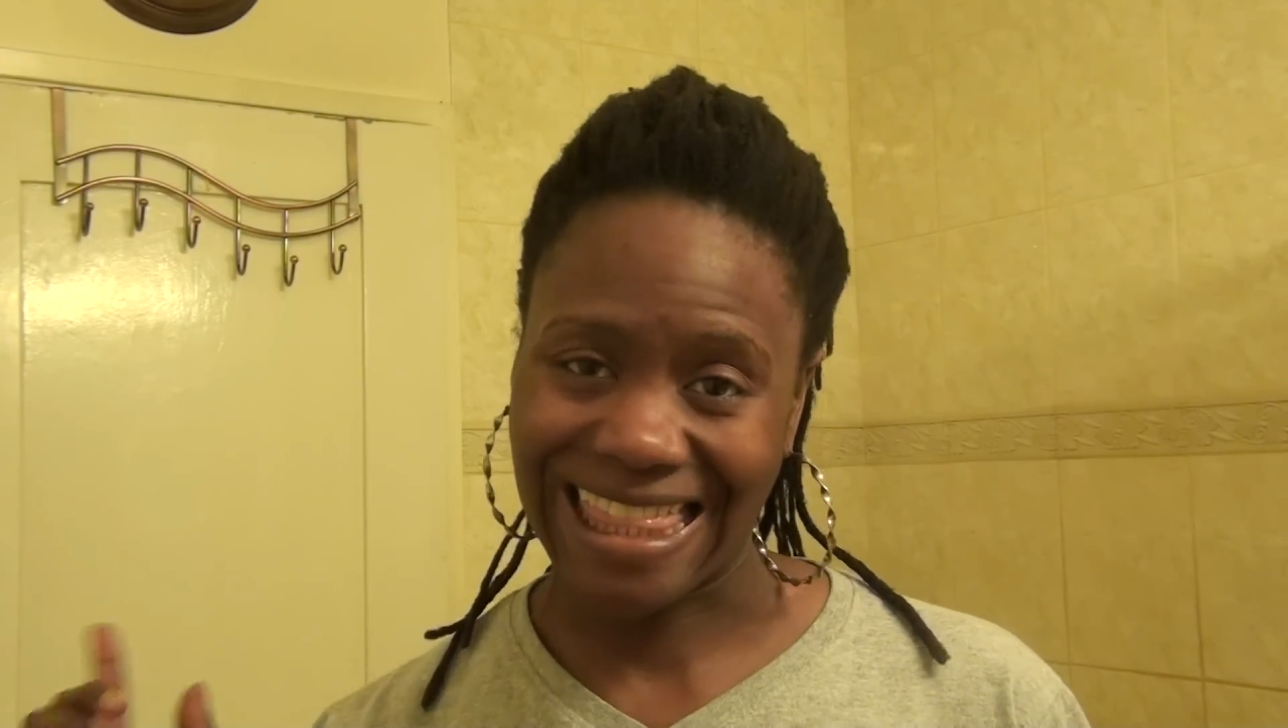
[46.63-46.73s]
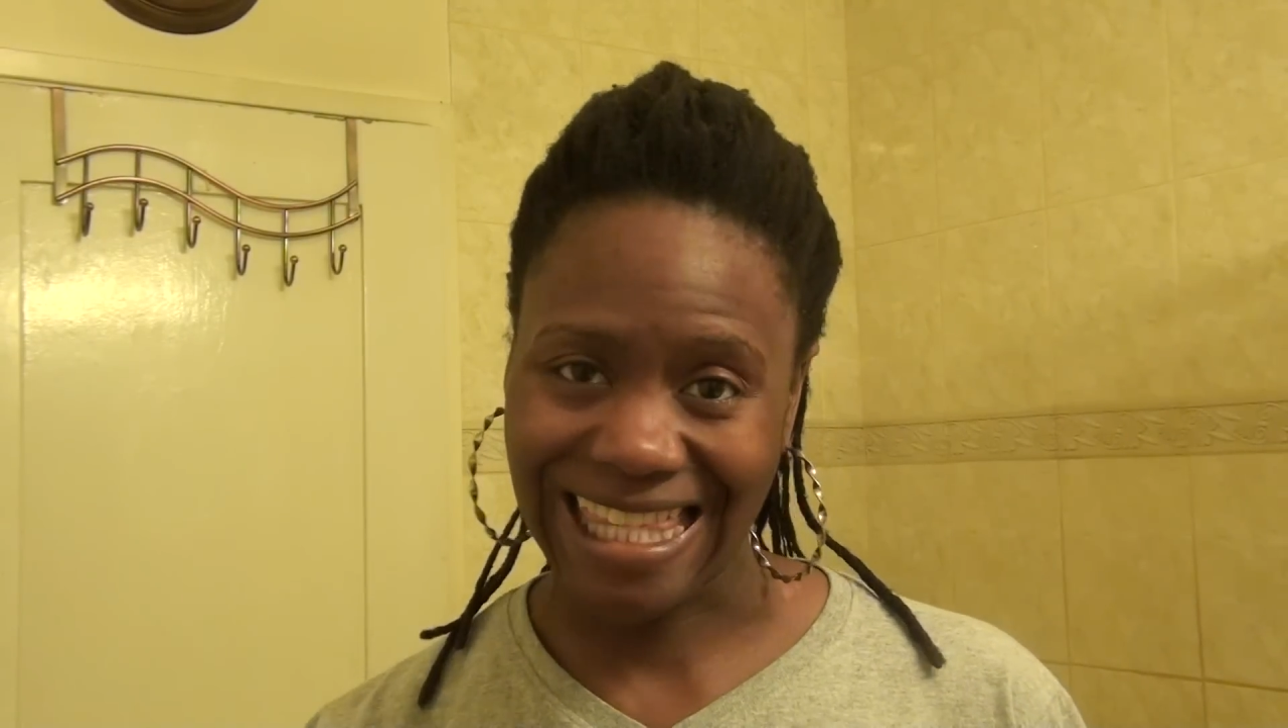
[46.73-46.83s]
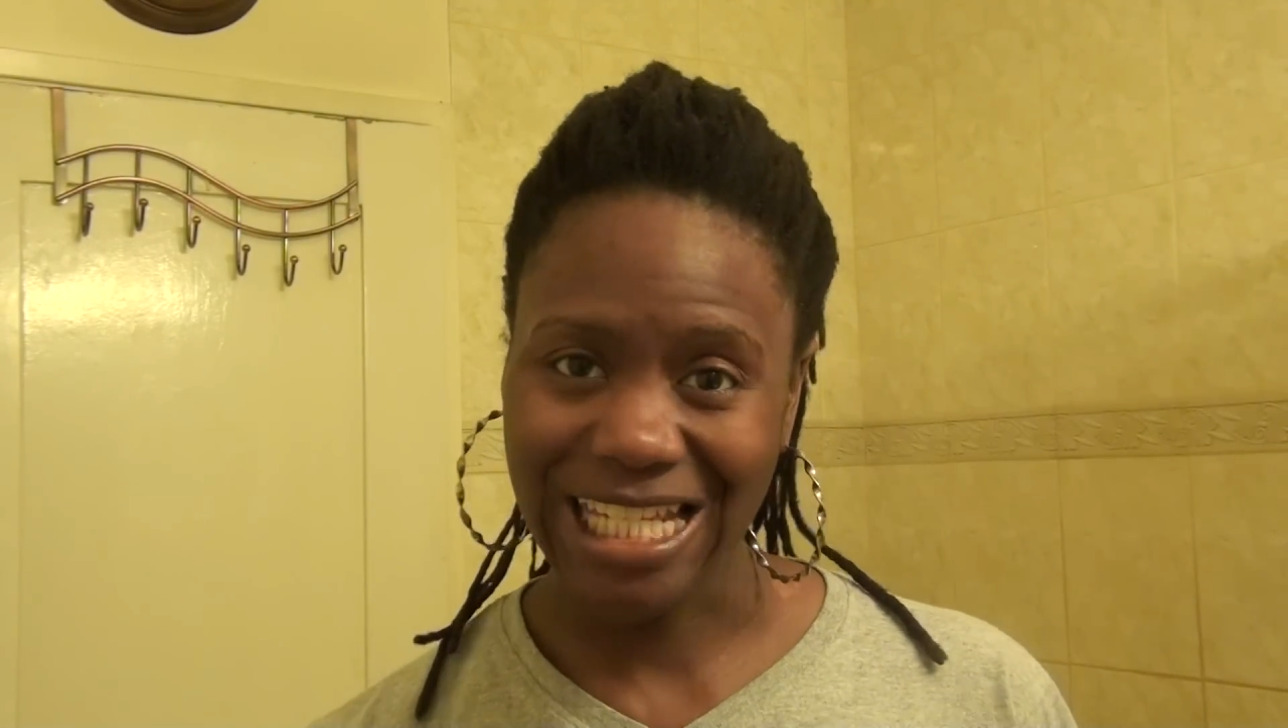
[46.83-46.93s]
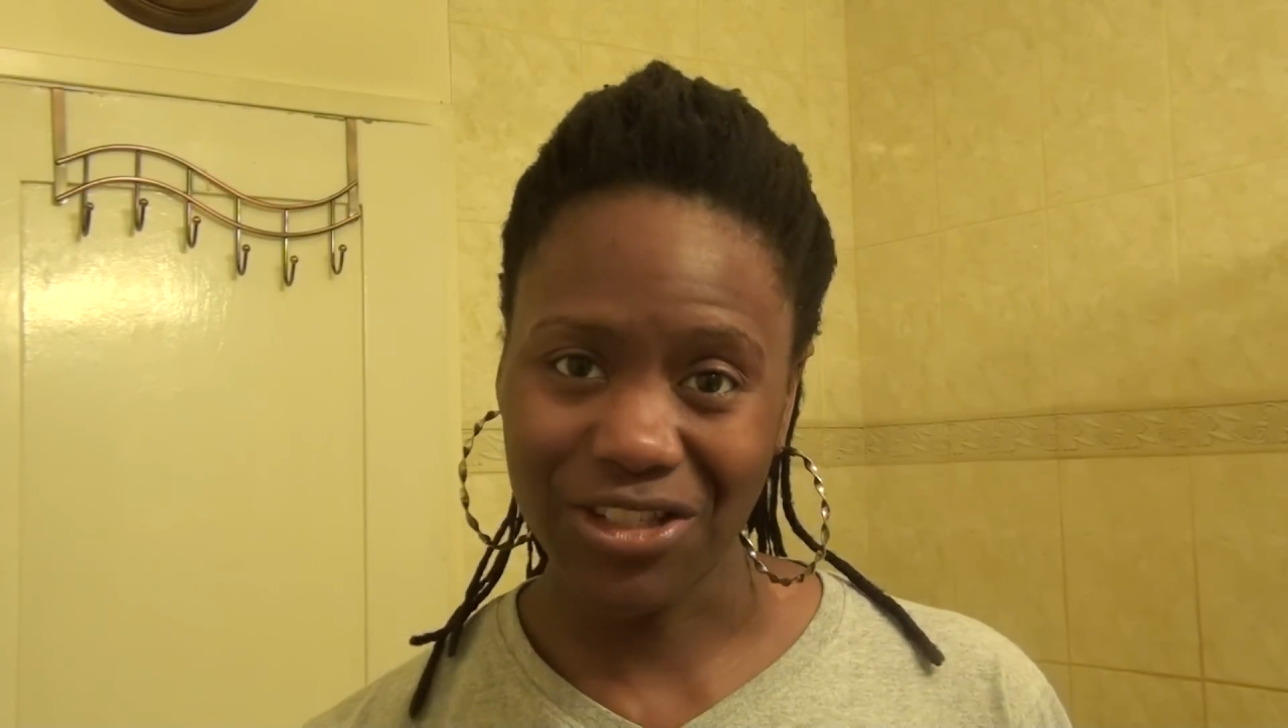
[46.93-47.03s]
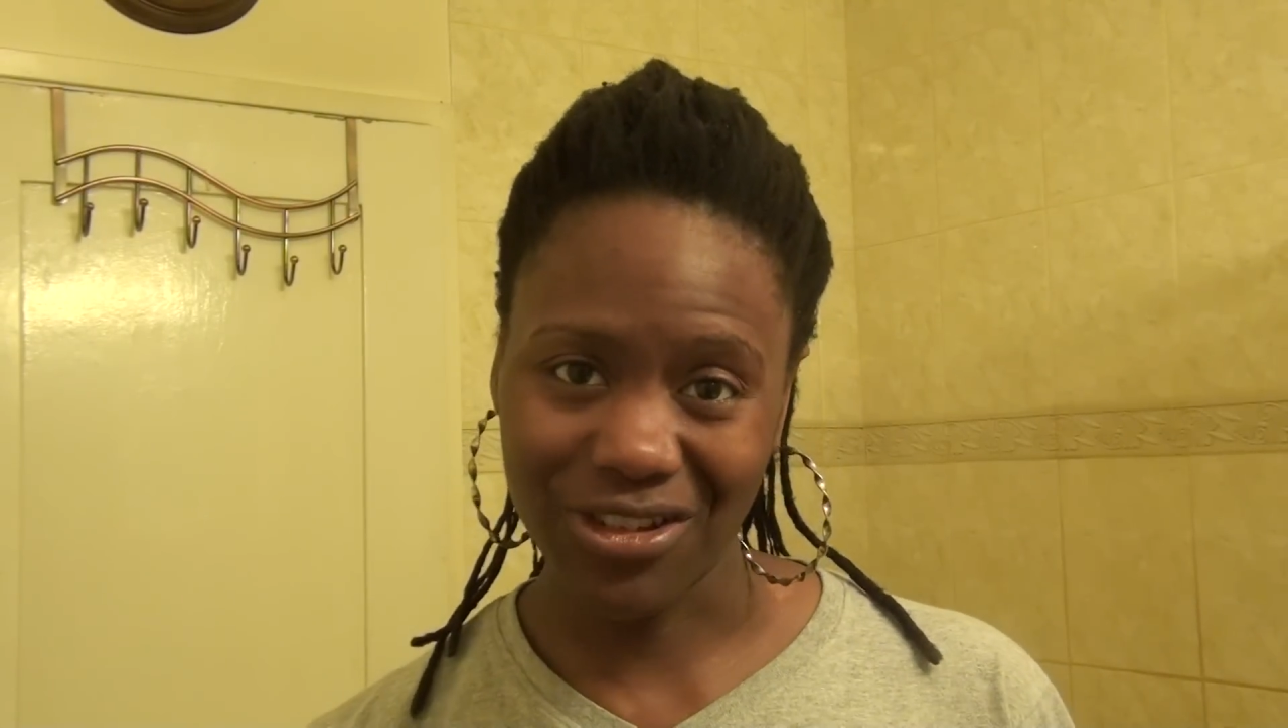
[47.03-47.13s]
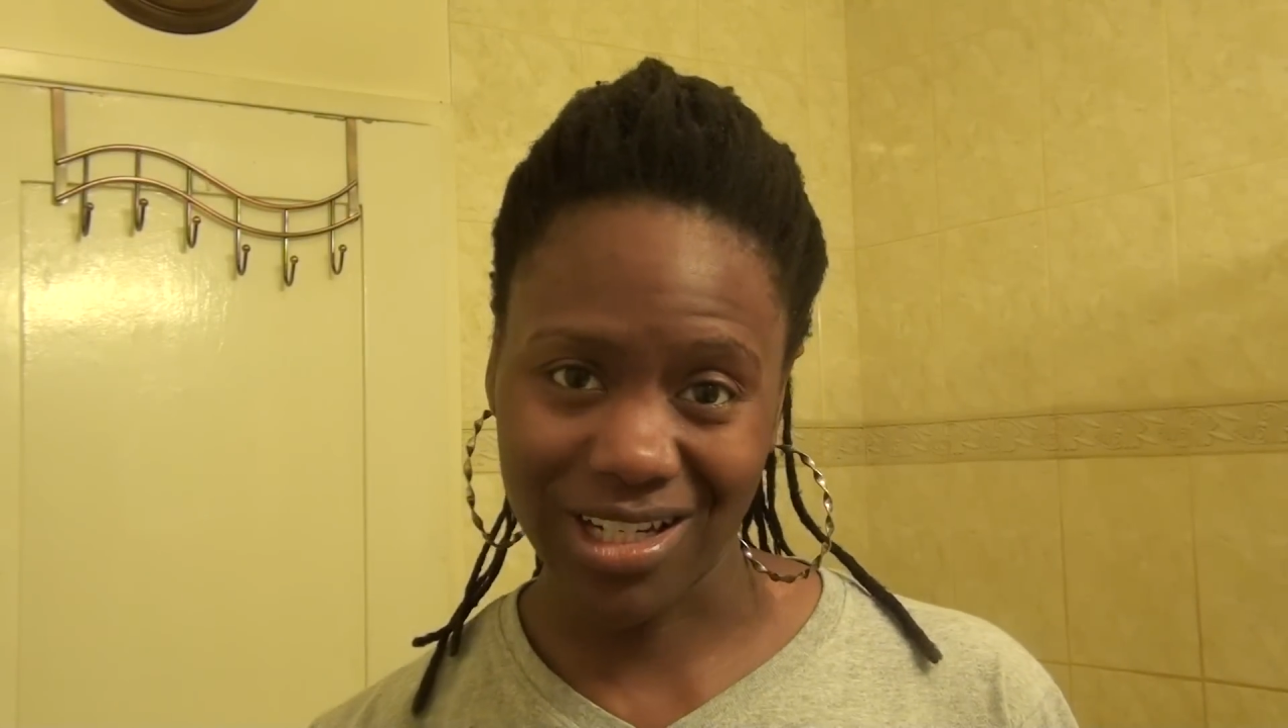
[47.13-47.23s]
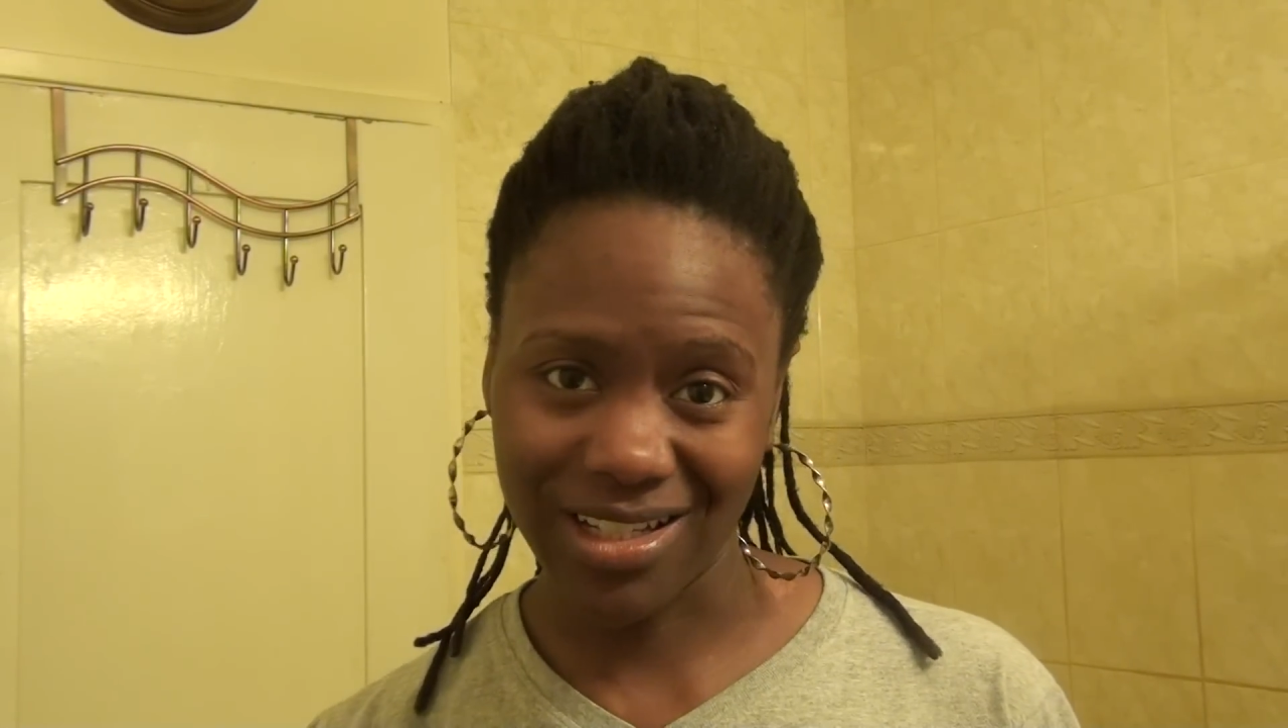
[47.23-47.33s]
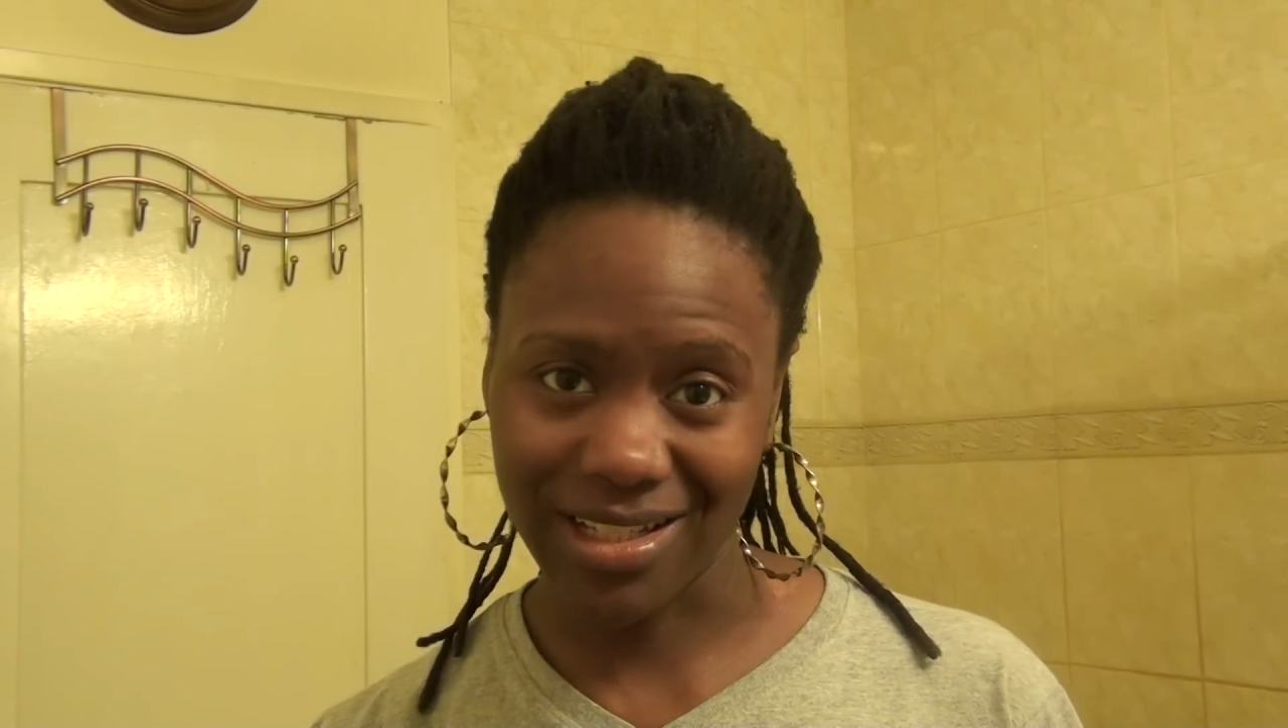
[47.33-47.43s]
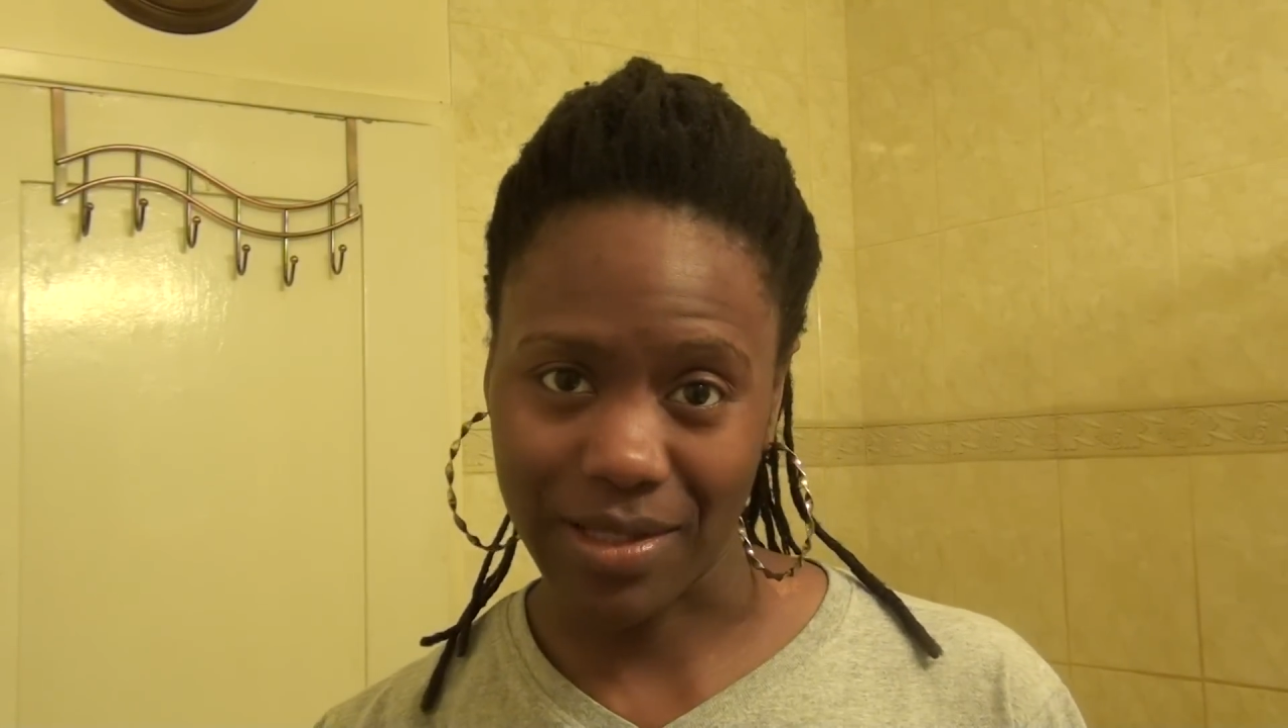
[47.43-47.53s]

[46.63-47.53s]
thin dreads